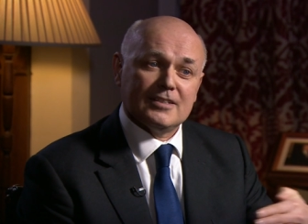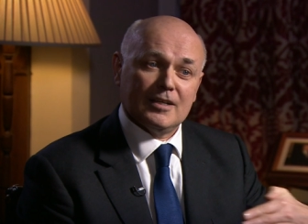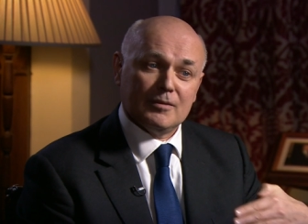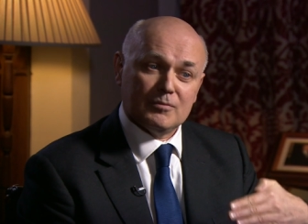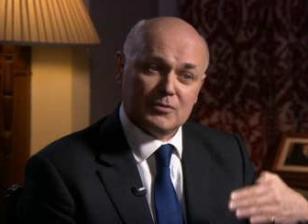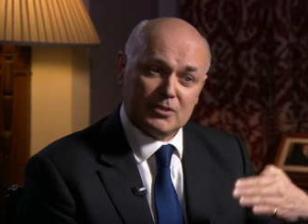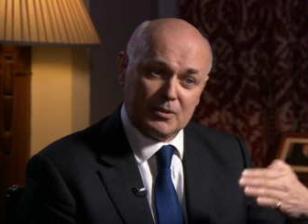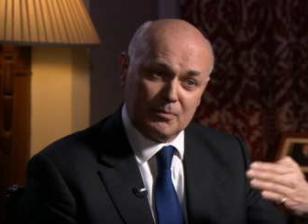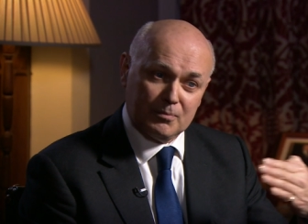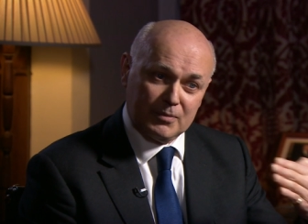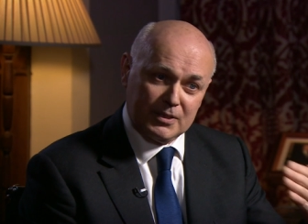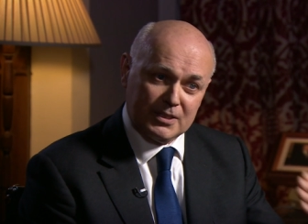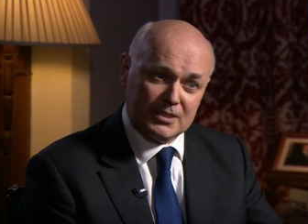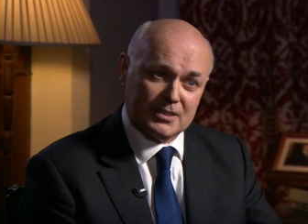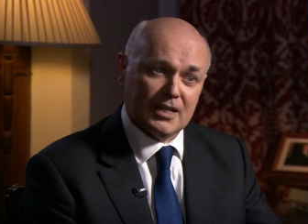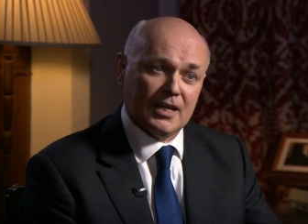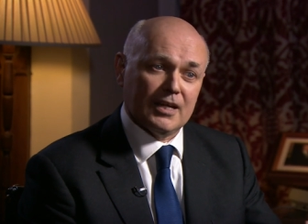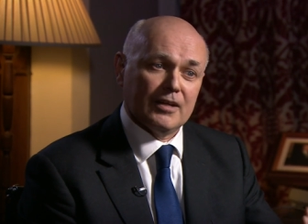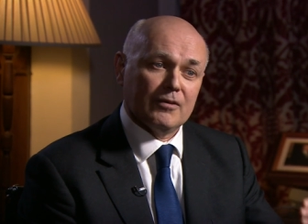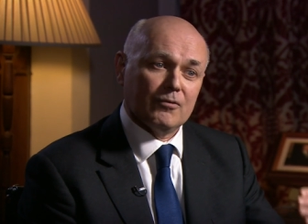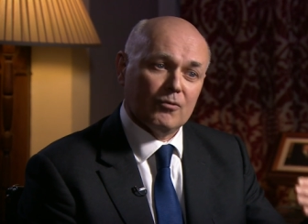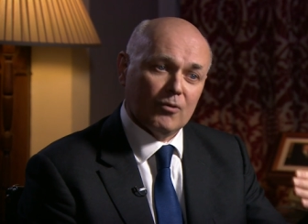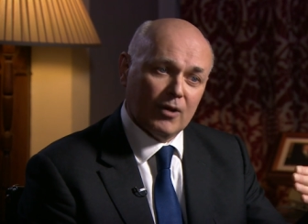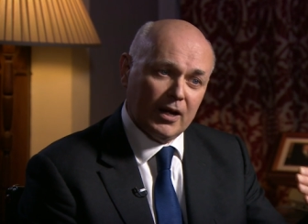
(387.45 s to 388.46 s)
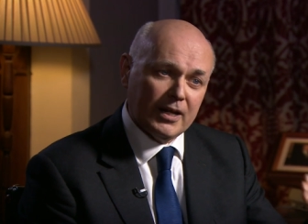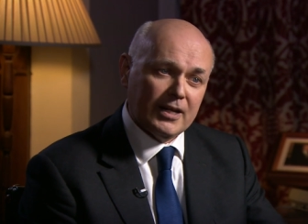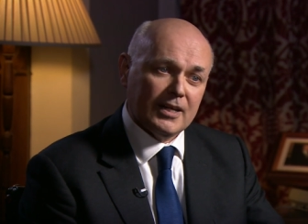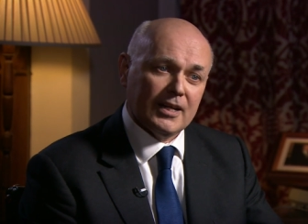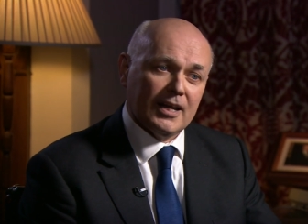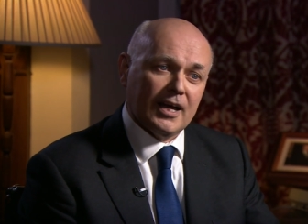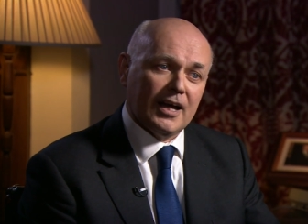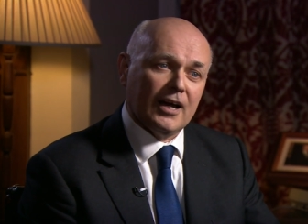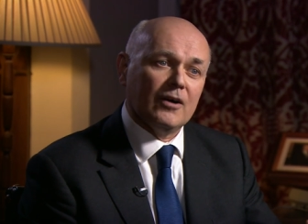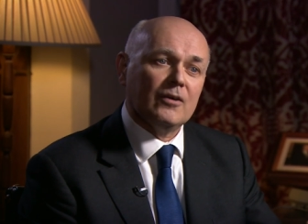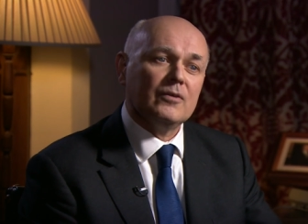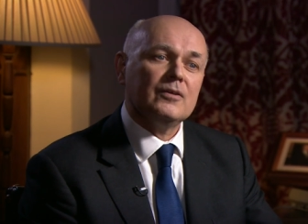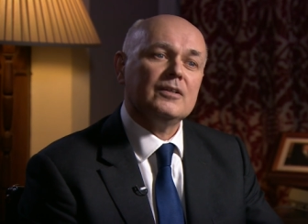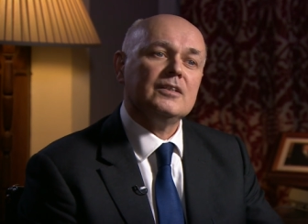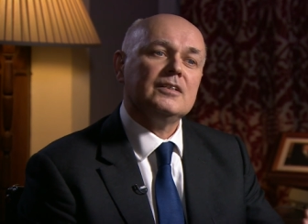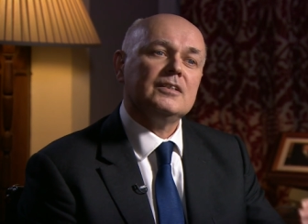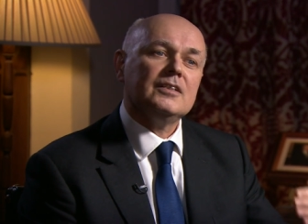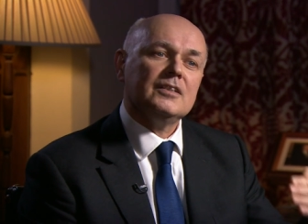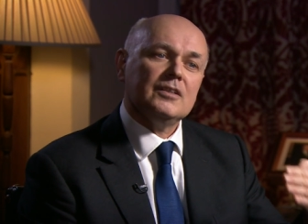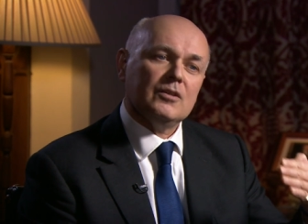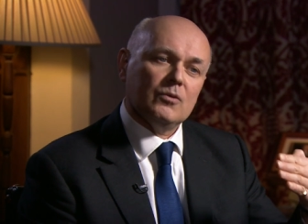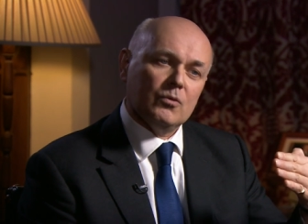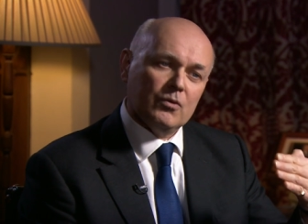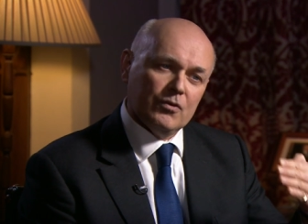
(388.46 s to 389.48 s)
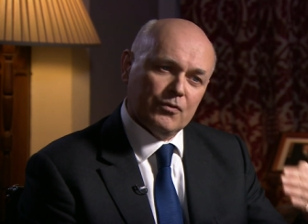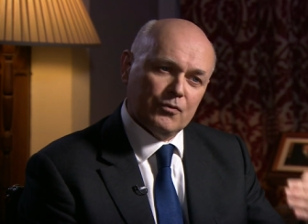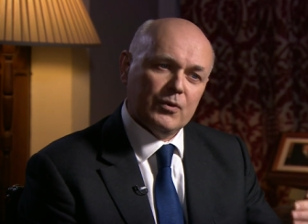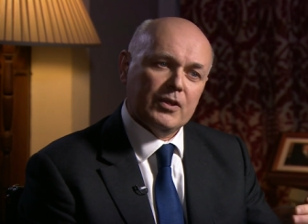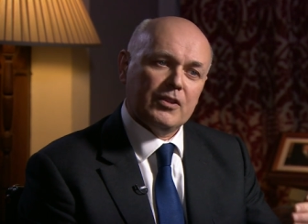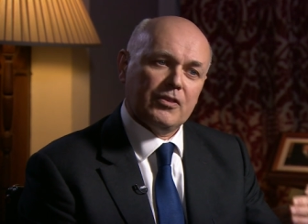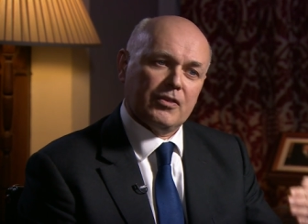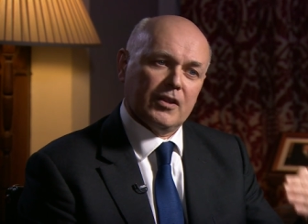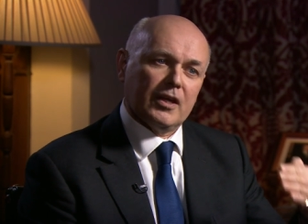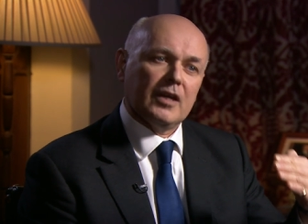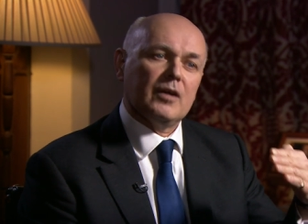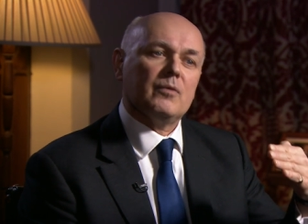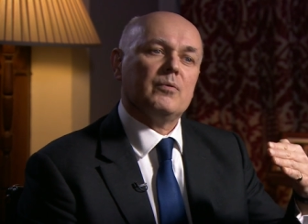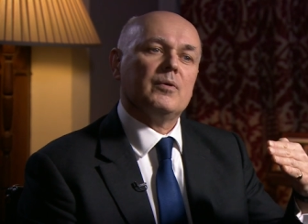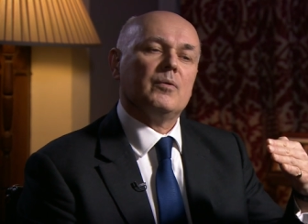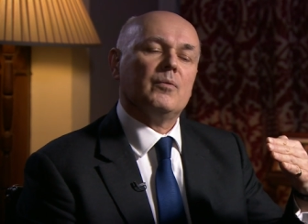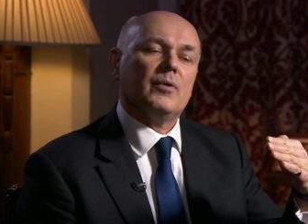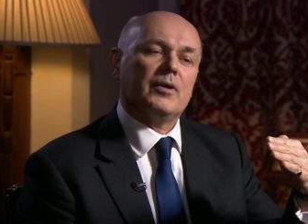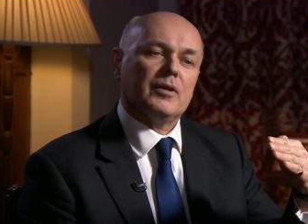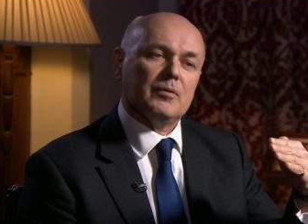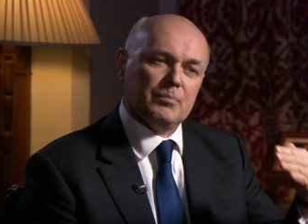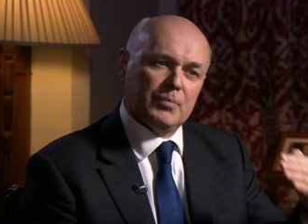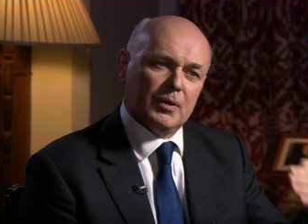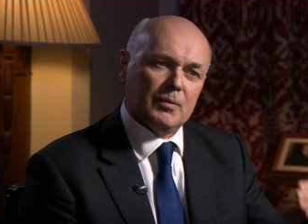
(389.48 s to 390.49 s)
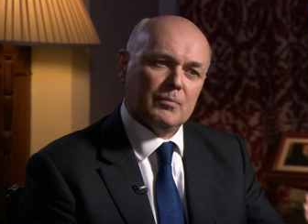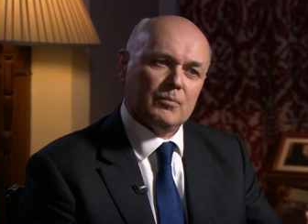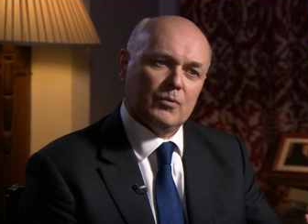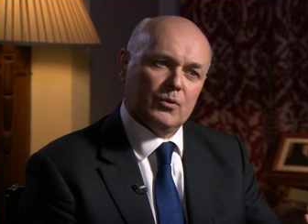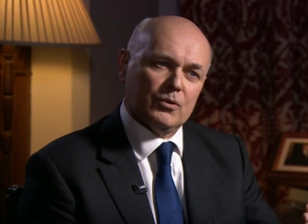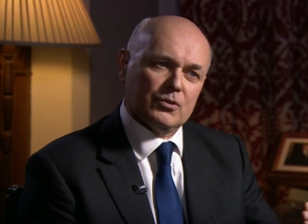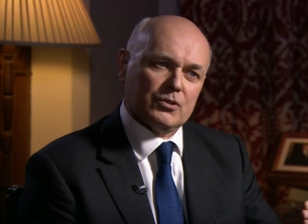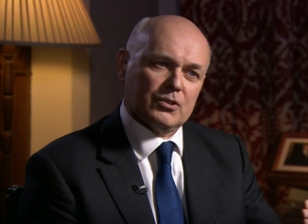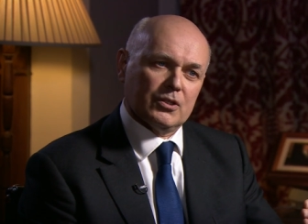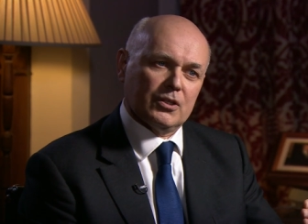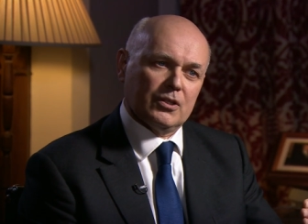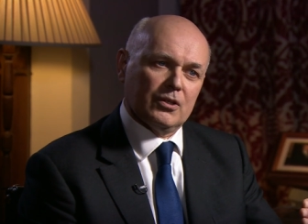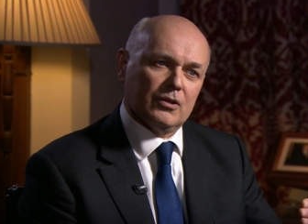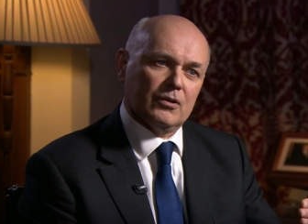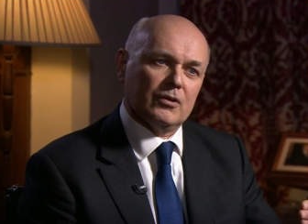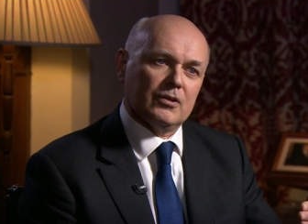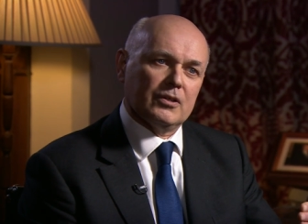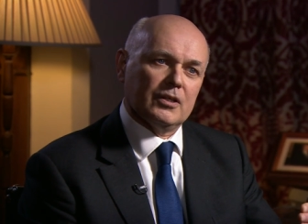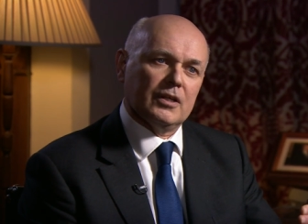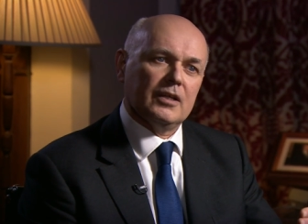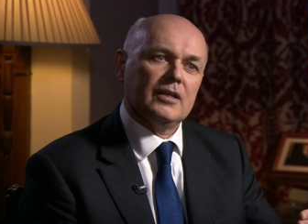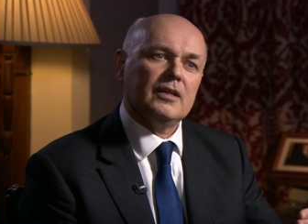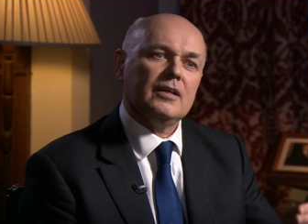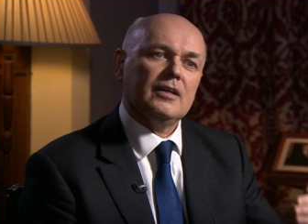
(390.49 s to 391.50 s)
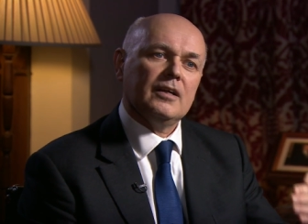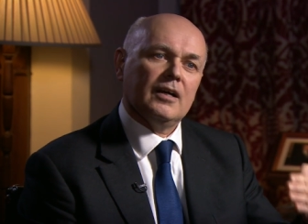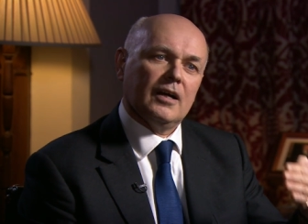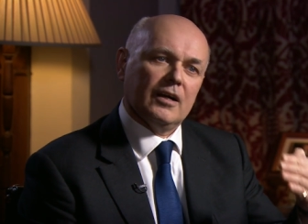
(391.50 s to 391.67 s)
I'm simply saying right now, if we think we want a bit more security,